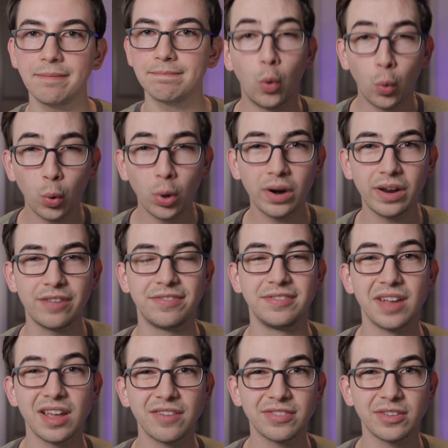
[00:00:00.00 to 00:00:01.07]
Or if
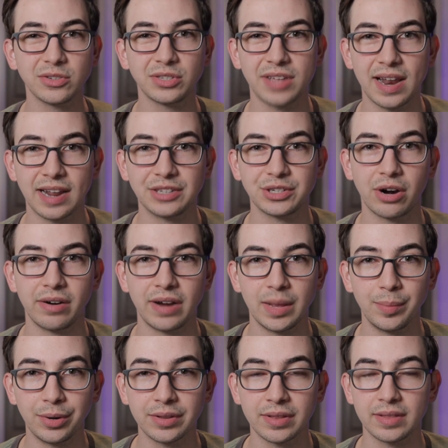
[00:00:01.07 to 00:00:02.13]
none of those settings are
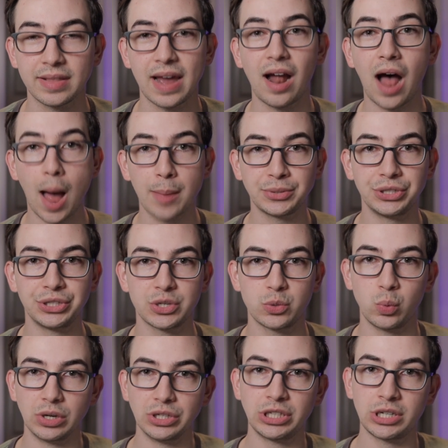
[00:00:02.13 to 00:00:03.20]
enabled, then that option just
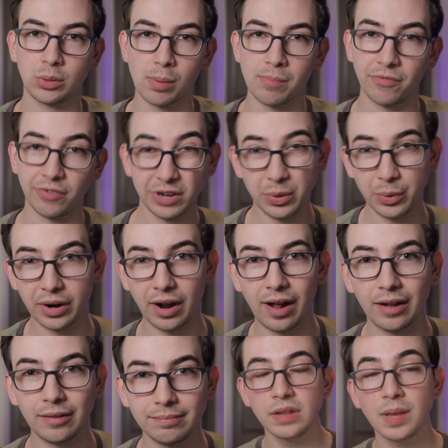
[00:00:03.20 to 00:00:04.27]
wouldn't show up for you at all.